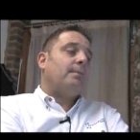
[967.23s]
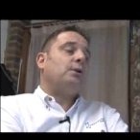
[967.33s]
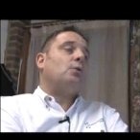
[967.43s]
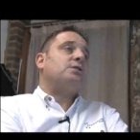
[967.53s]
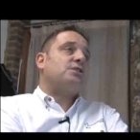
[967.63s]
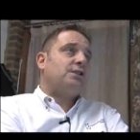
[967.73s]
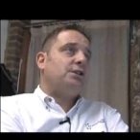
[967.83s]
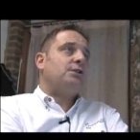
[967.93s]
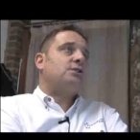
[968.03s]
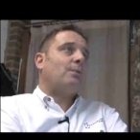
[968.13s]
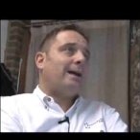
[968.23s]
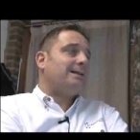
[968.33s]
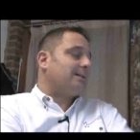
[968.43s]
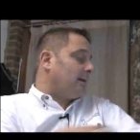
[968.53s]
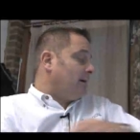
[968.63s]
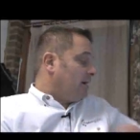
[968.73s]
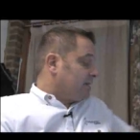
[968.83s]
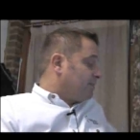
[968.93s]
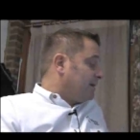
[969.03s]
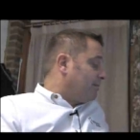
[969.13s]
but your decision to enter
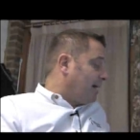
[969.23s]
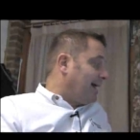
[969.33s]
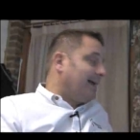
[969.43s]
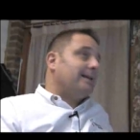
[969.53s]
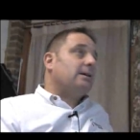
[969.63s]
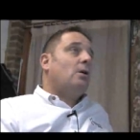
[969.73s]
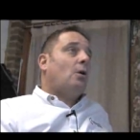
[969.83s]
has been made